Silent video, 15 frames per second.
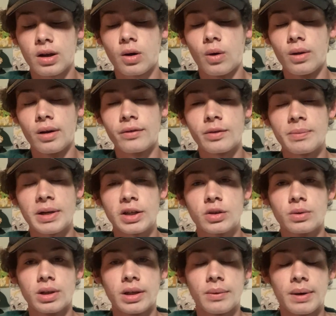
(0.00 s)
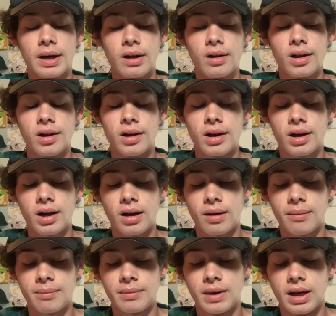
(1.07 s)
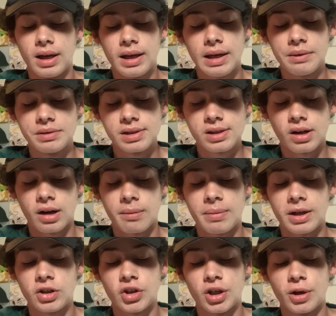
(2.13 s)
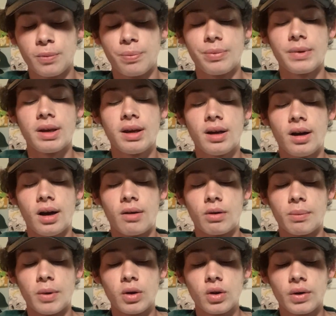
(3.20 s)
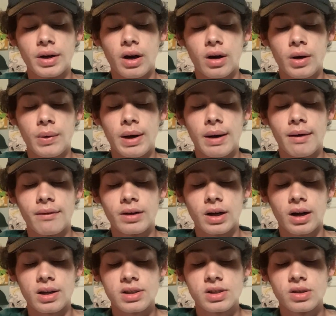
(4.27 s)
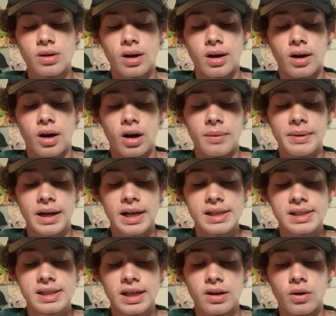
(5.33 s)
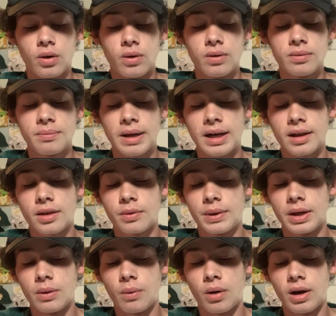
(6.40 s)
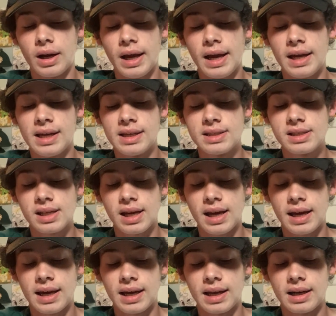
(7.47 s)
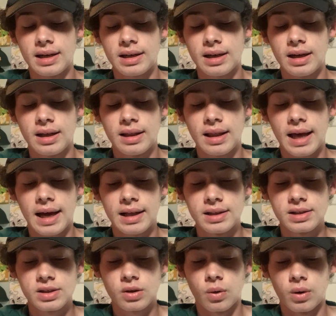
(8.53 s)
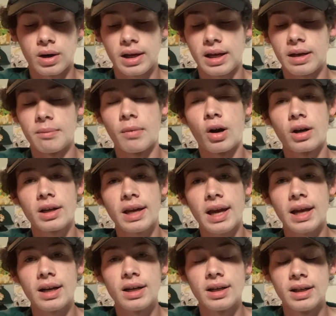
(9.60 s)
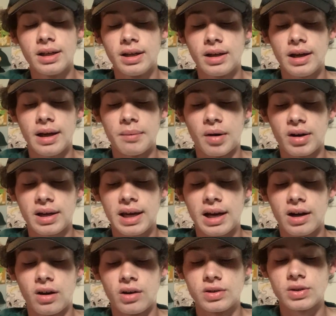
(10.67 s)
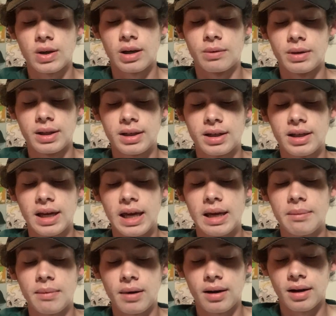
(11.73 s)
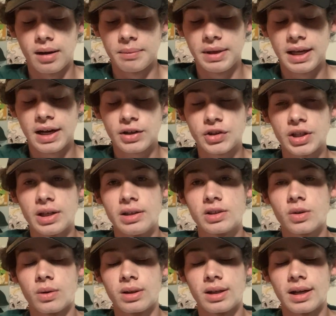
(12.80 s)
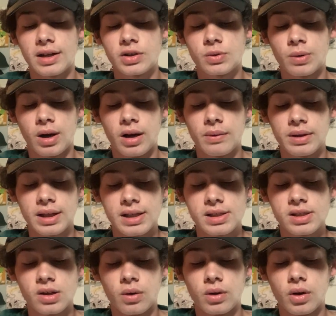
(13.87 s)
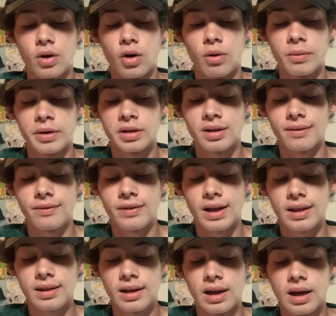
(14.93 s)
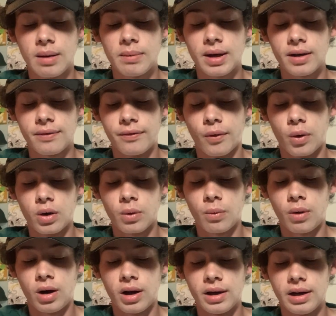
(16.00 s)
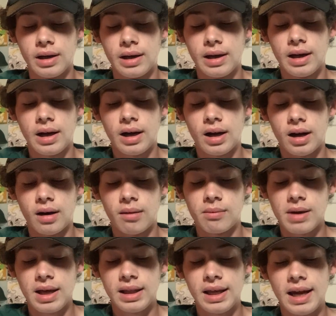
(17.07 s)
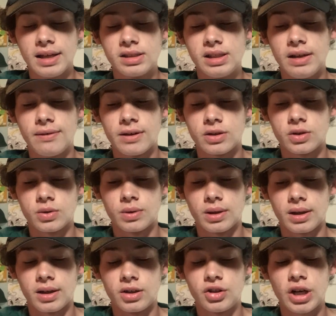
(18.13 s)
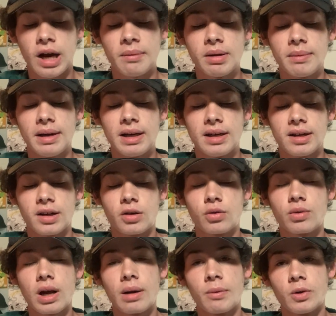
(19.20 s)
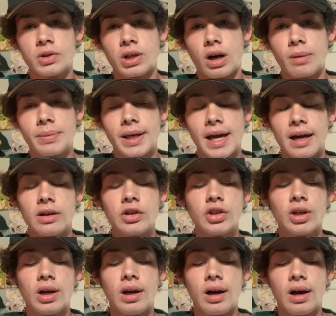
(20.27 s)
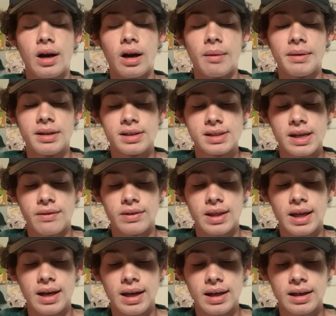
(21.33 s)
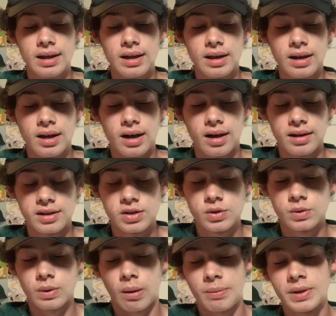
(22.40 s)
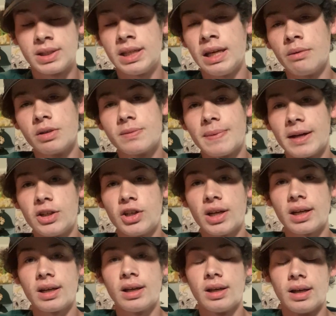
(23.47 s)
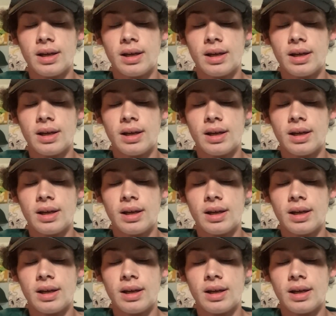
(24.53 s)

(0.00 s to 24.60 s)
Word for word: Cole Irvin pitched really well. Um, he was a starting pitcher. Uh, Ramon Laureano, however, got a uh, RBI single, made it three to one A's, and that scored in Mark Canha. And Mark Canha also had a really good game. Um, he actually scored the next run with a solo homer in the fifth, made it four to one. Um, and the A's defense was really good. Chapman made an incredible tarp catch um, in the seventh inning. Uh, this is while Petit was pitching